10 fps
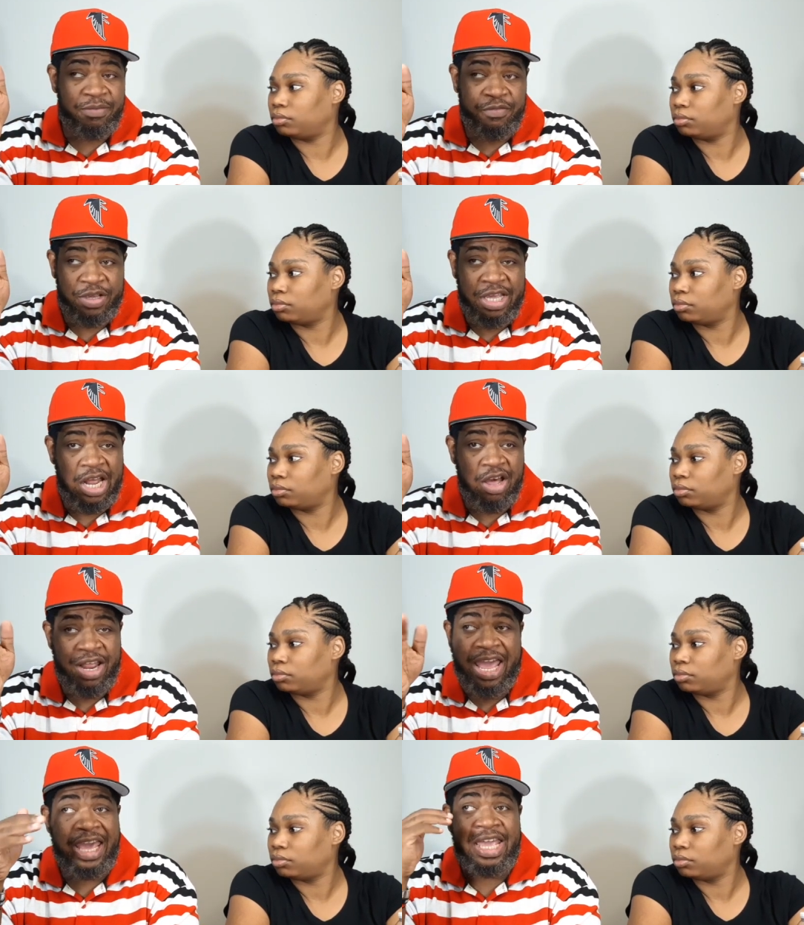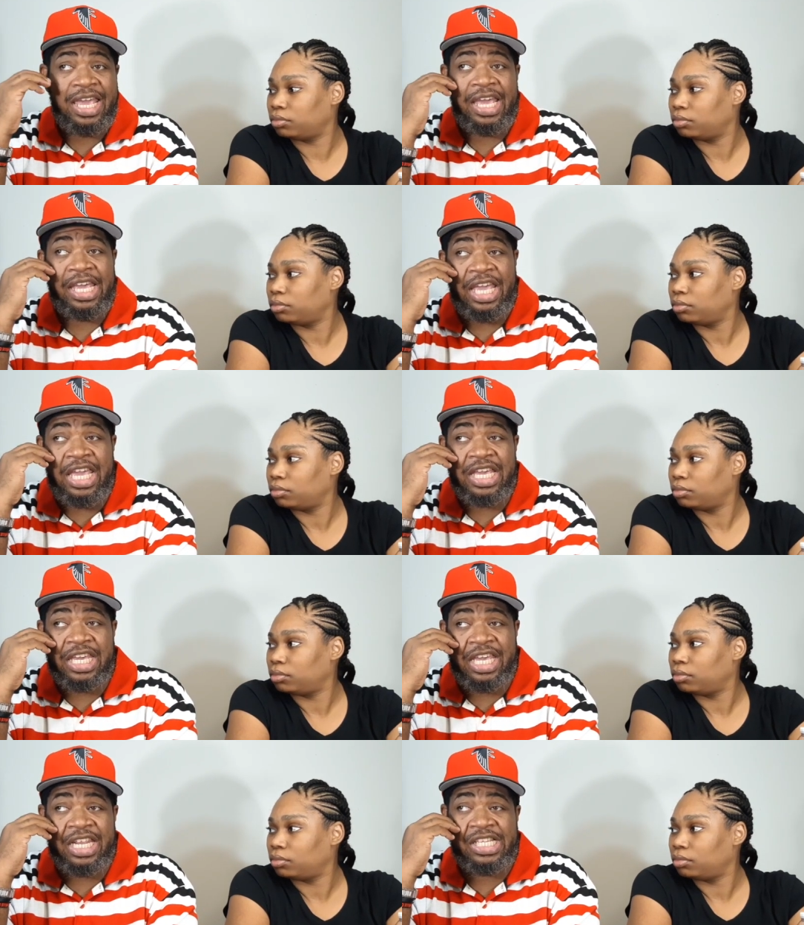Speaker 1: forget all that. He can
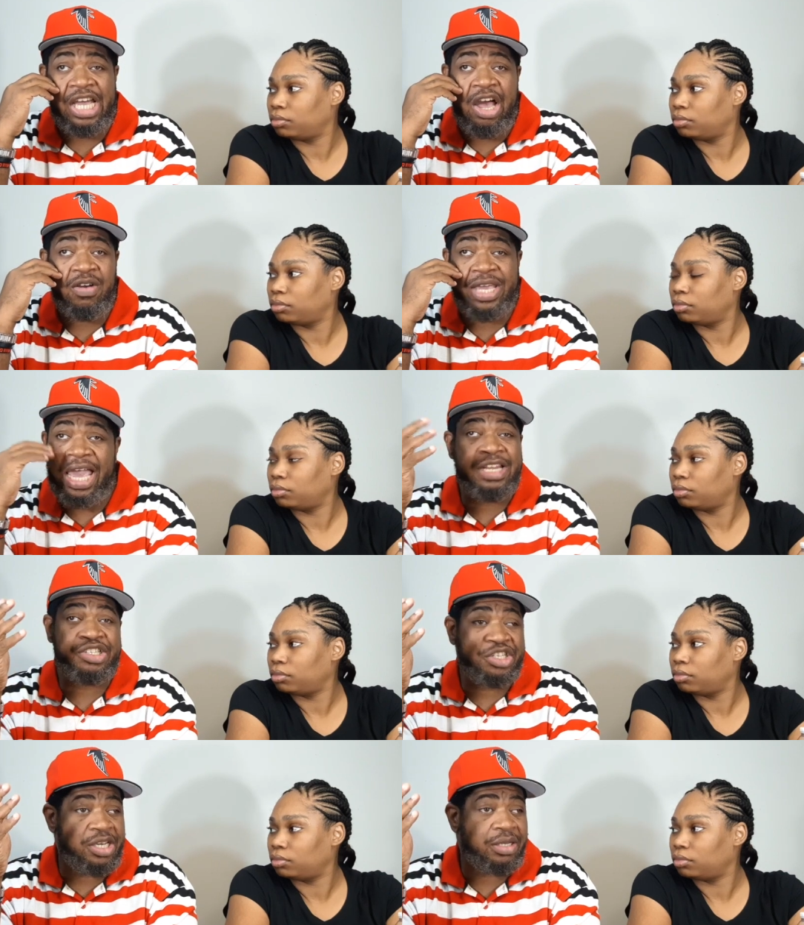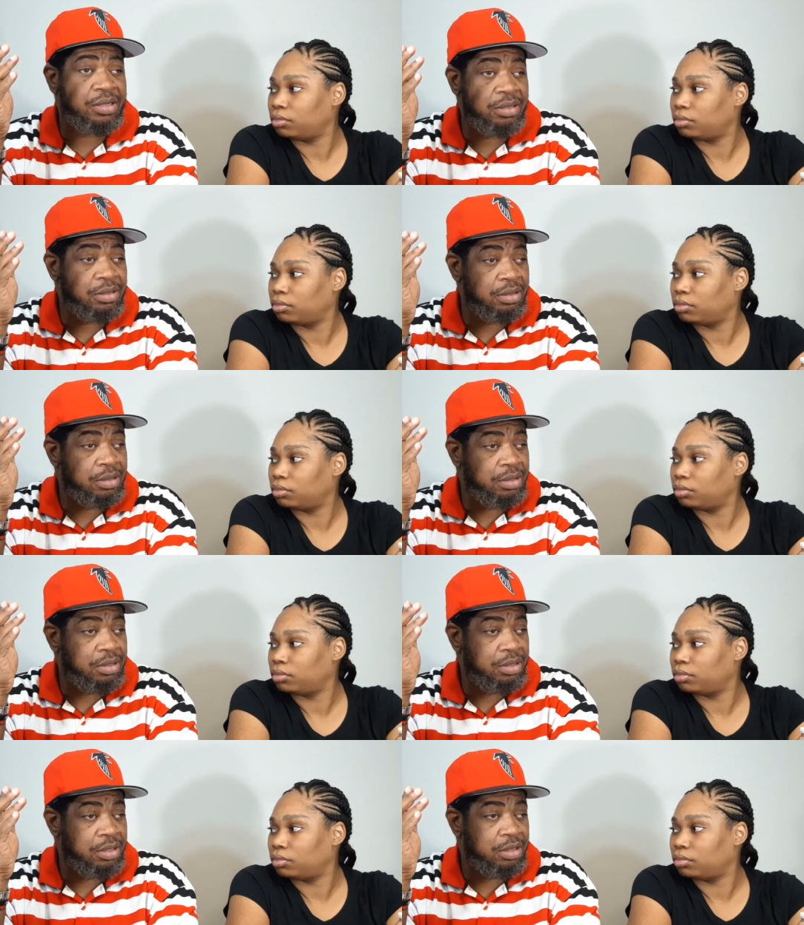get into all kind of shit
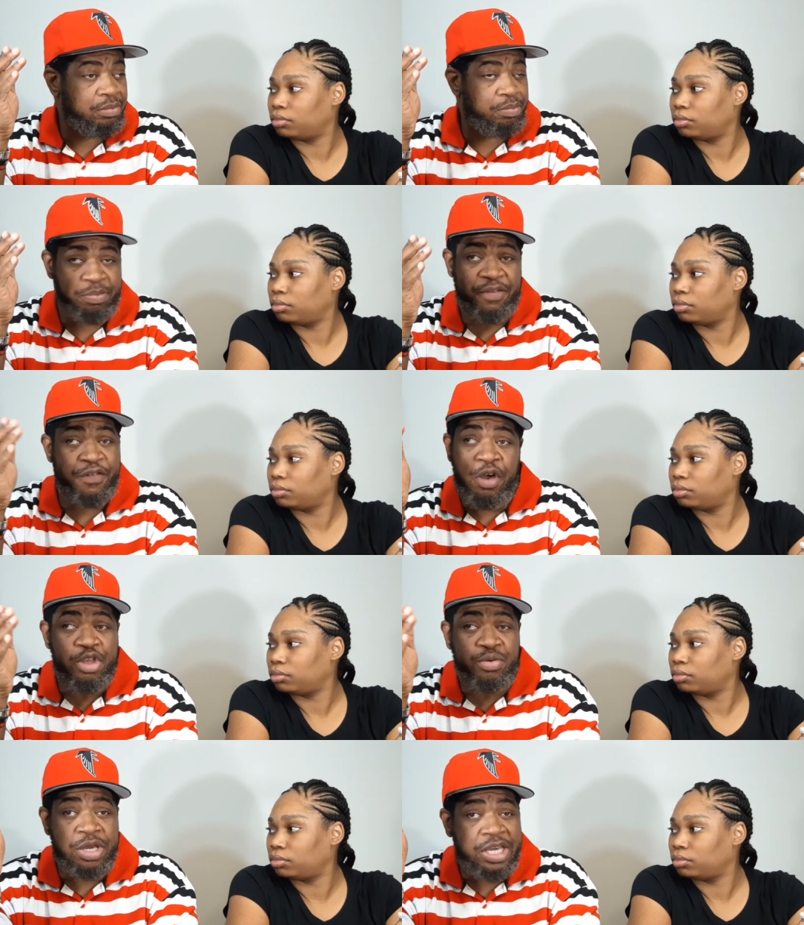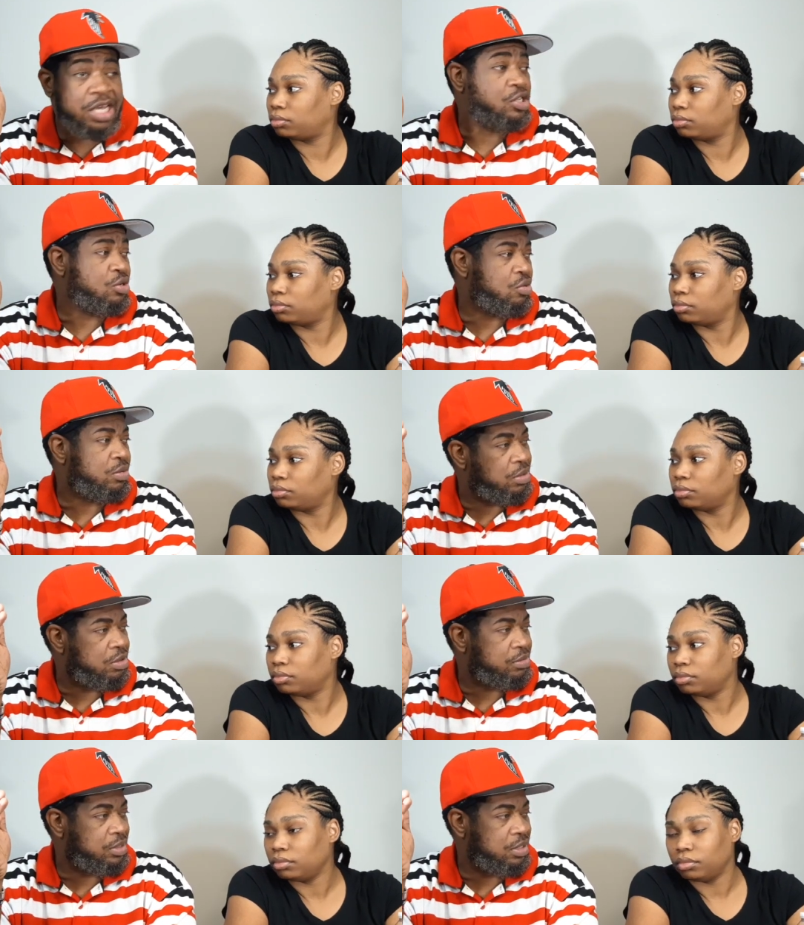before you can get to him. You know
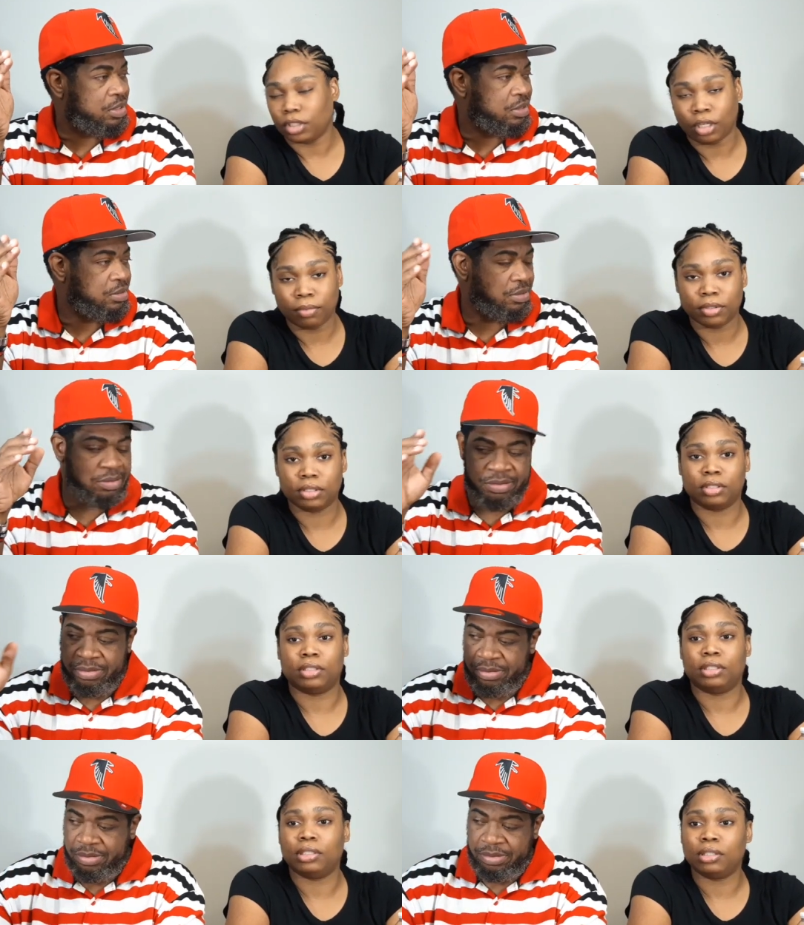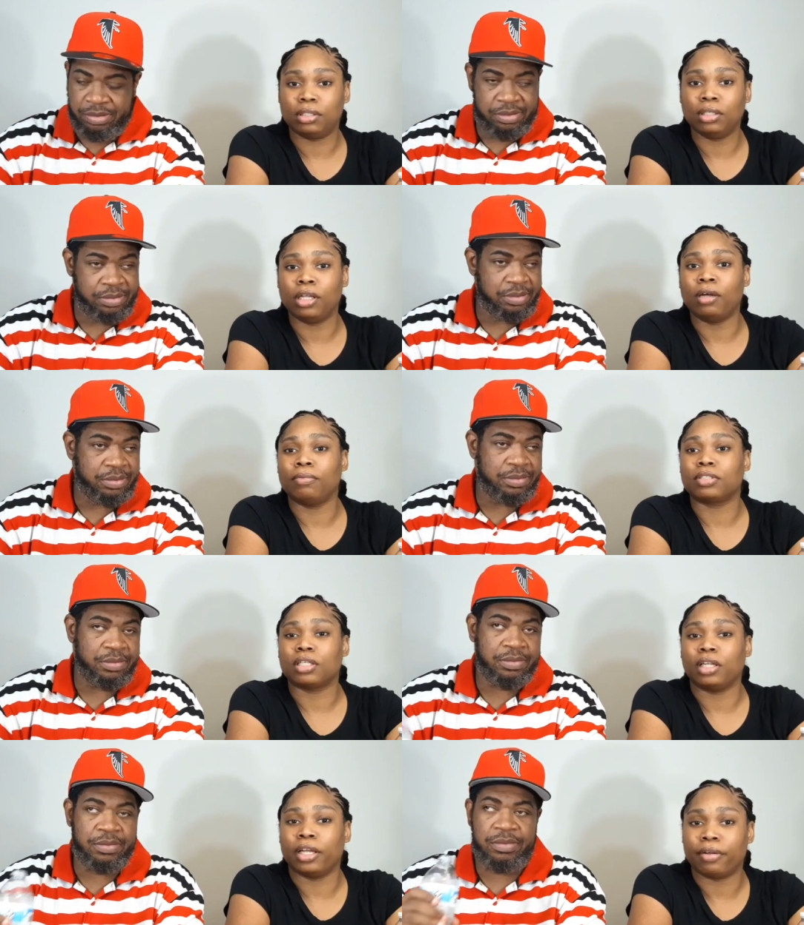
Speaker 2: what I'm saying? That was
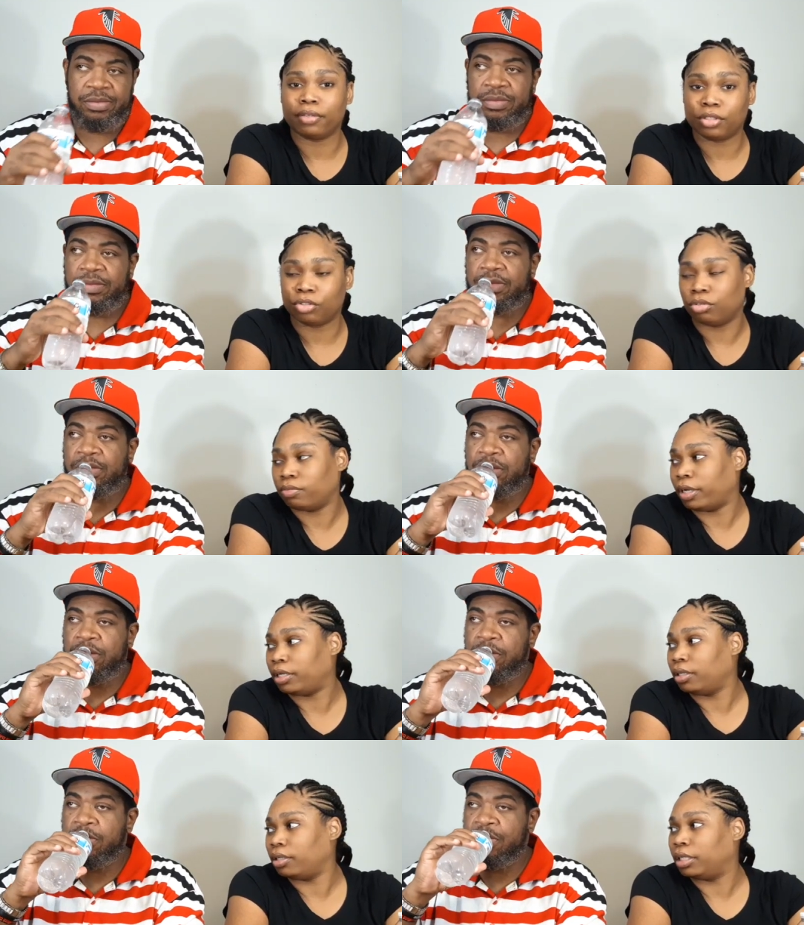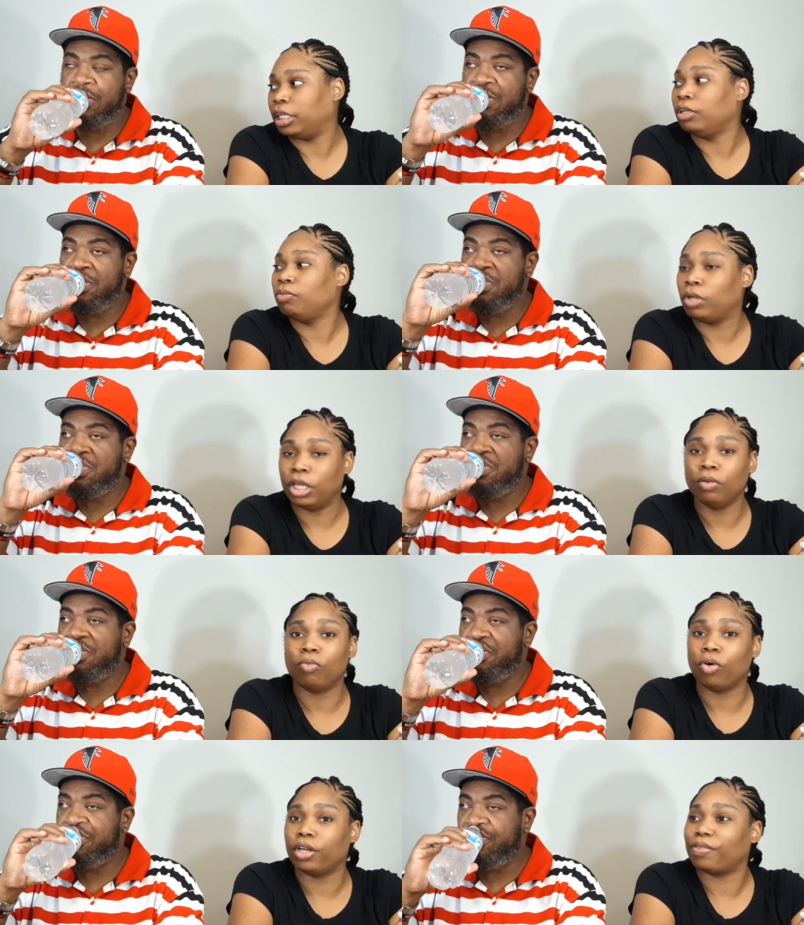Clarence doing right there. He
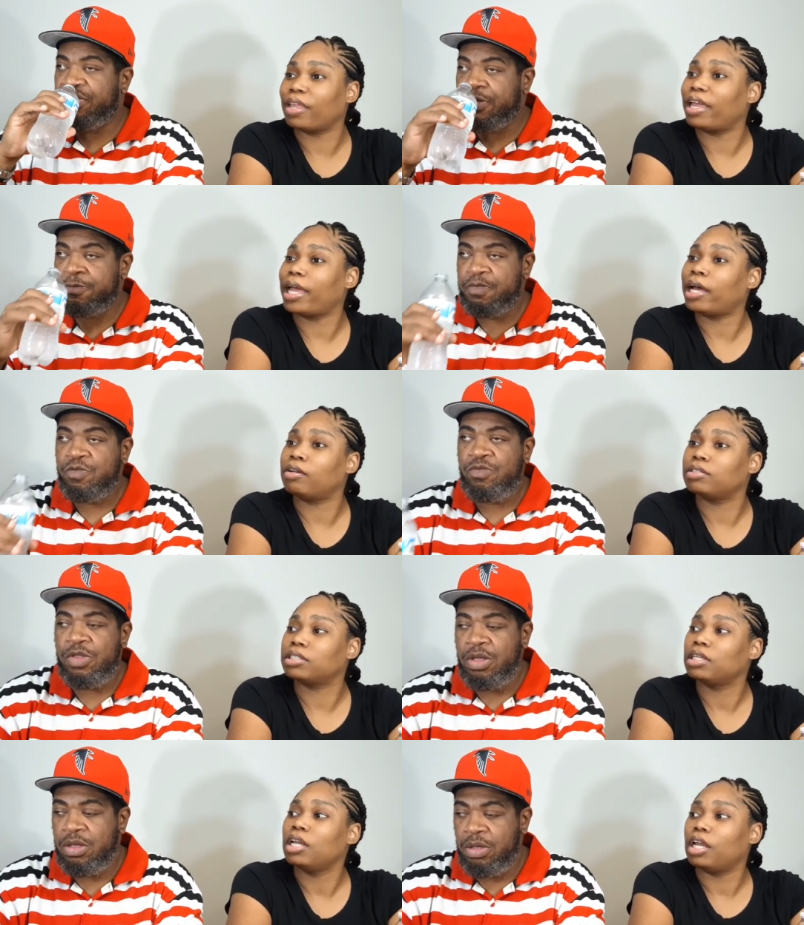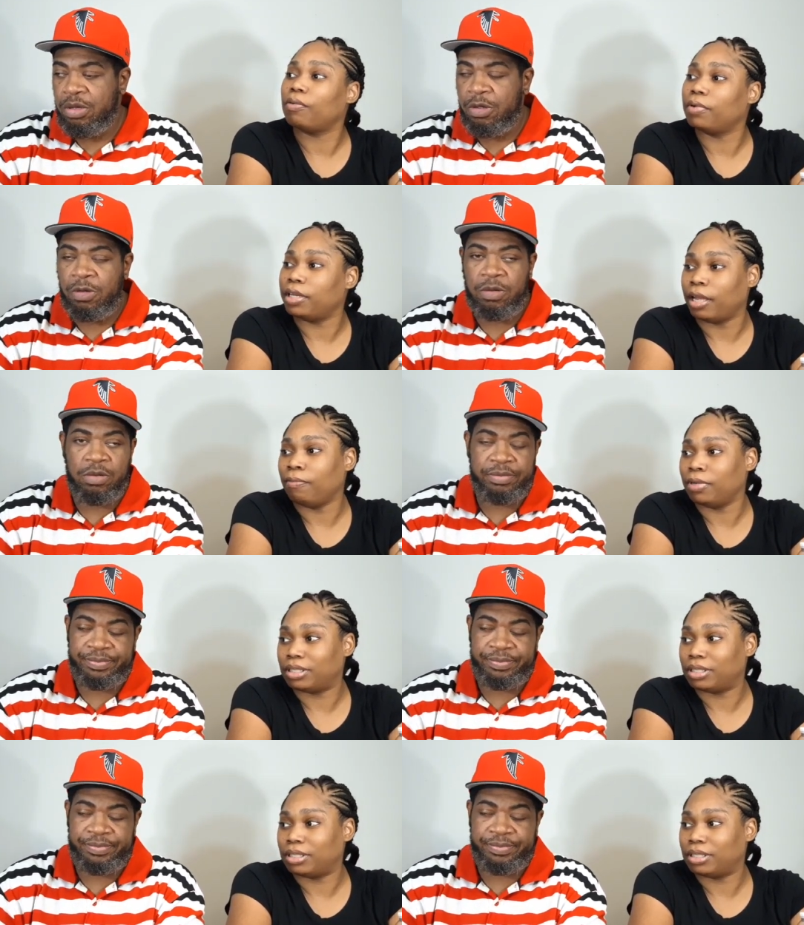wanted that house. And when they went